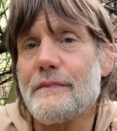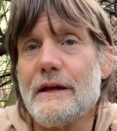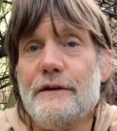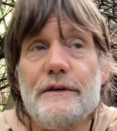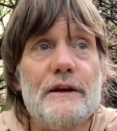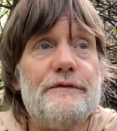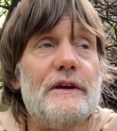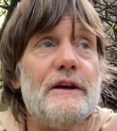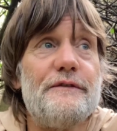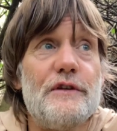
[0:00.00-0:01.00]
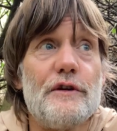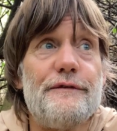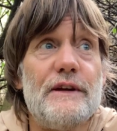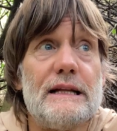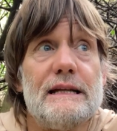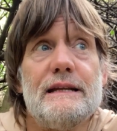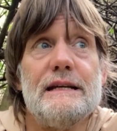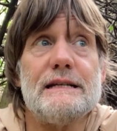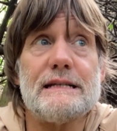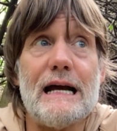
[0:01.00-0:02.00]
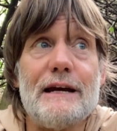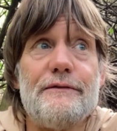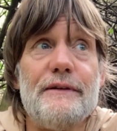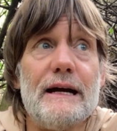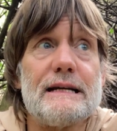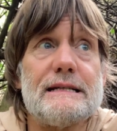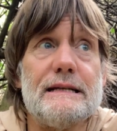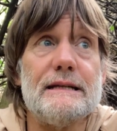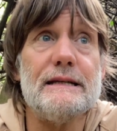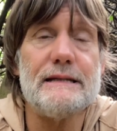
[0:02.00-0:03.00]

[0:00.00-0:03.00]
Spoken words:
If you're feeling these side effects and